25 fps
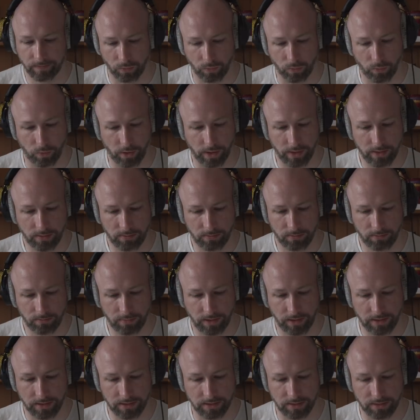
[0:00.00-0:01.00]
1
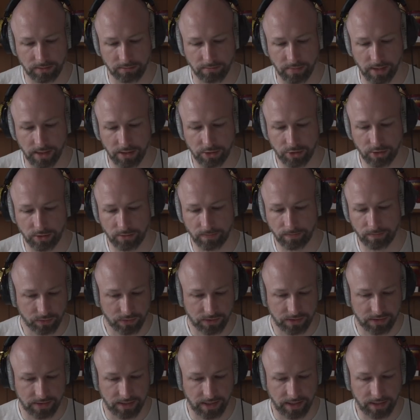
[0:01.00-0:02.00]
because it's major.
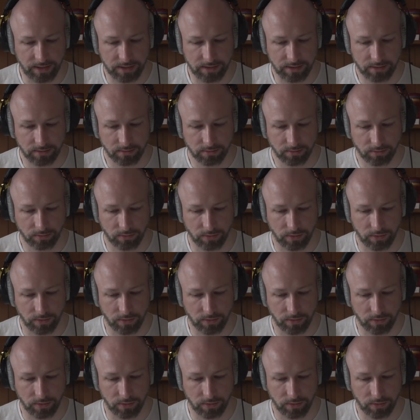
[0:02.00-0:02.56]
6,